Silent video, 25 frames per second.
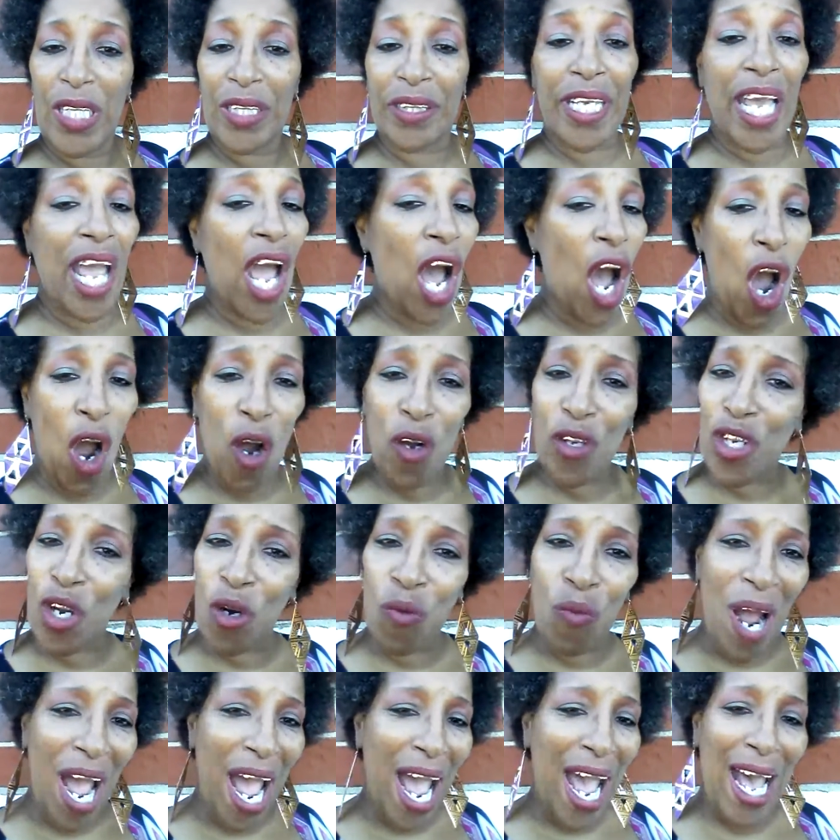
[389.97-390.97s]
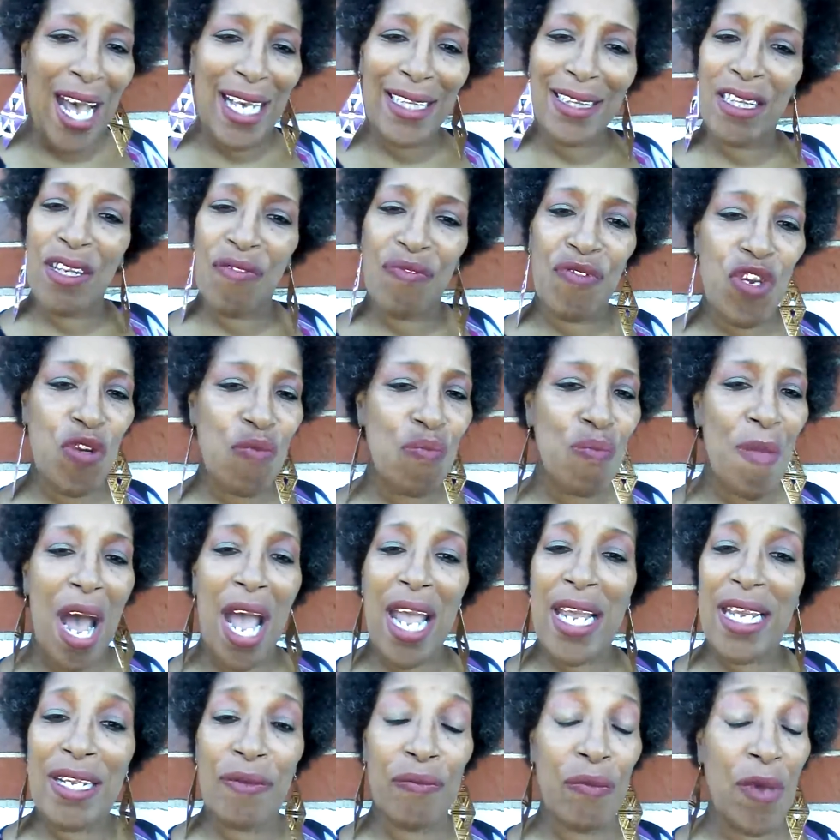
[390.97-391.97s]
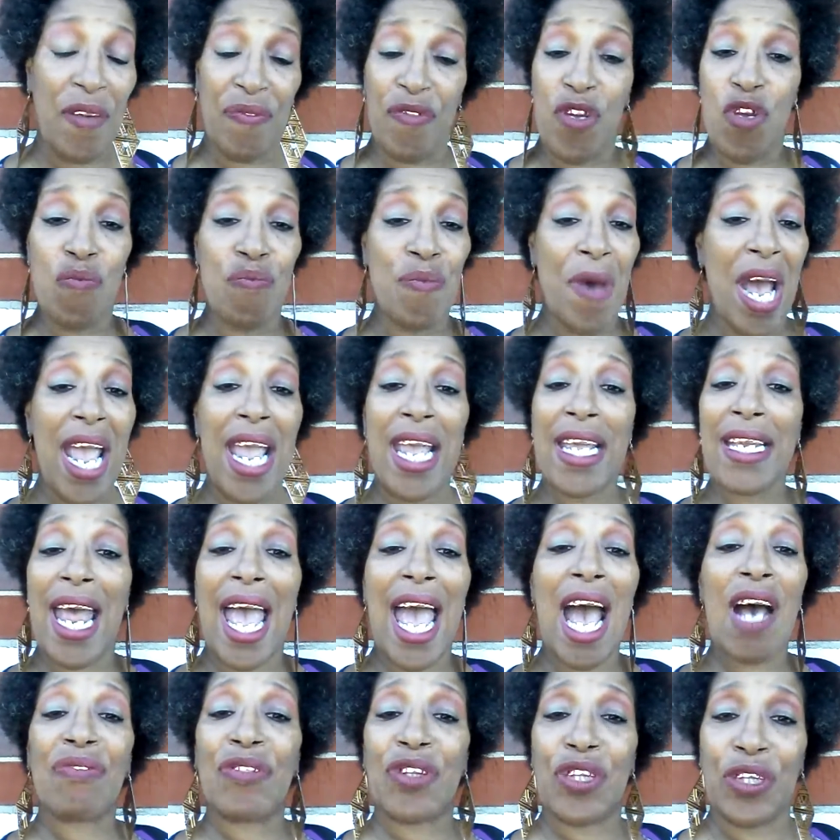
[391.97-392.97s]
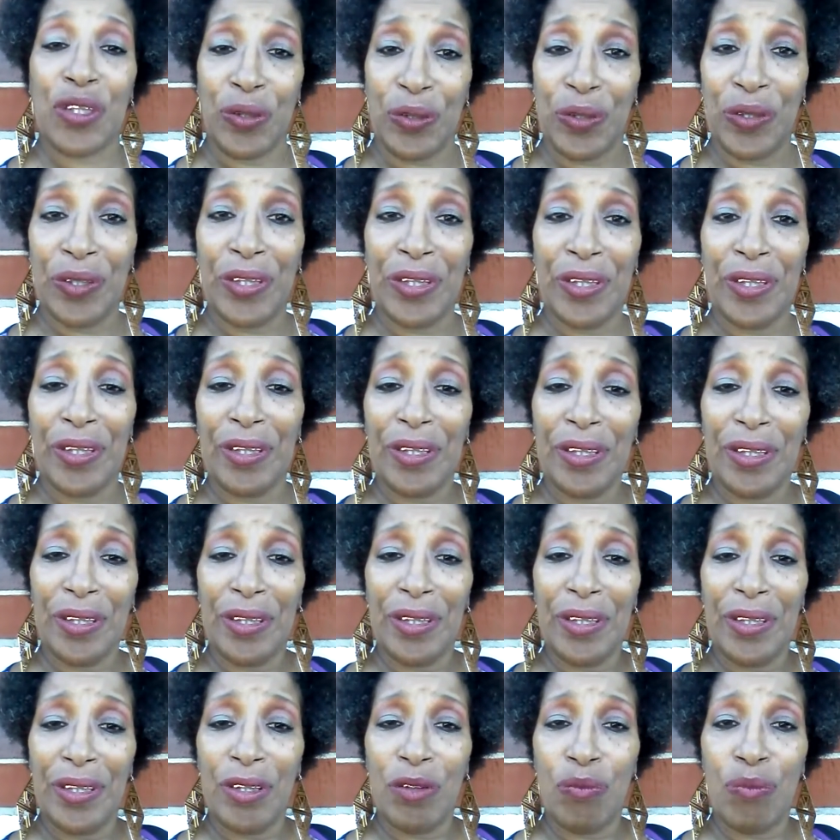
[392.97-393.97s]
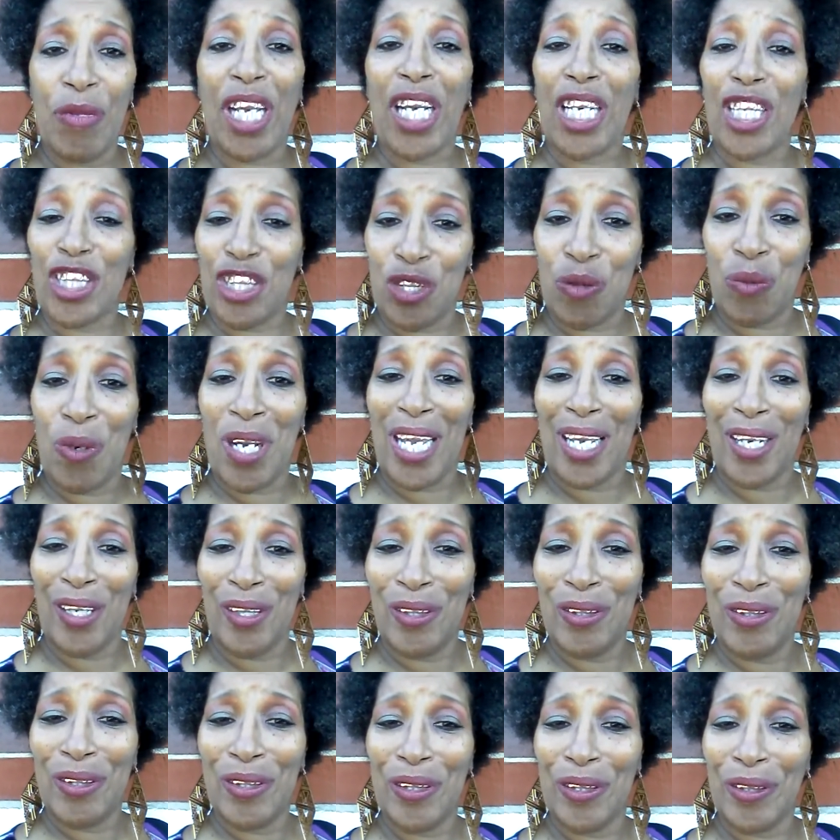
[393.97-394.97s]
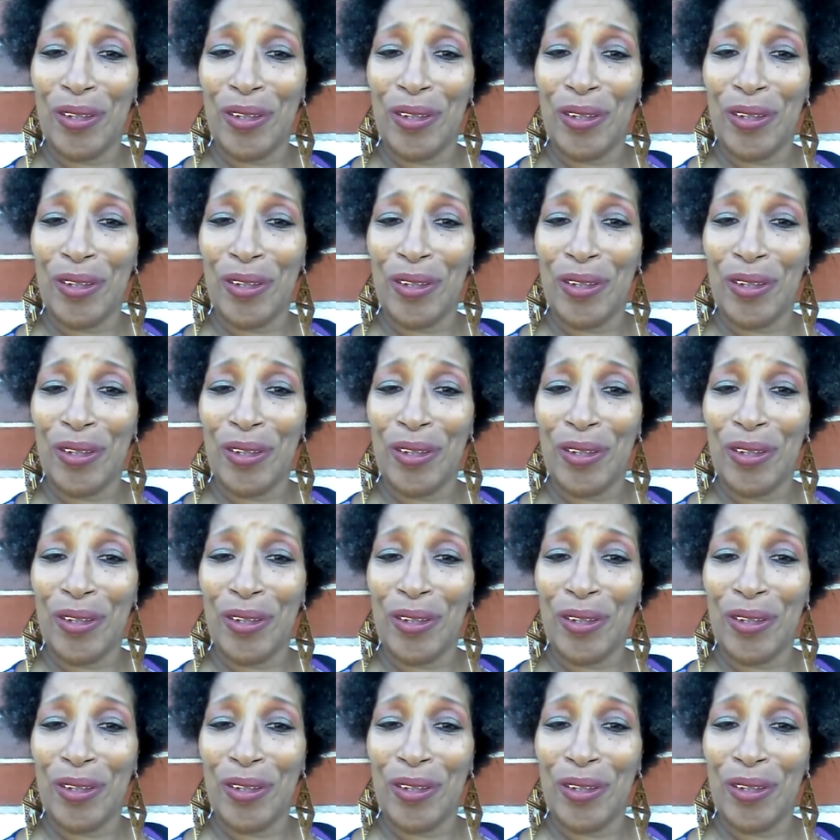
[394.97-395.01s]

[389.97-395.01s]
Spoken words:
Say all your whys if you might have to, because you will.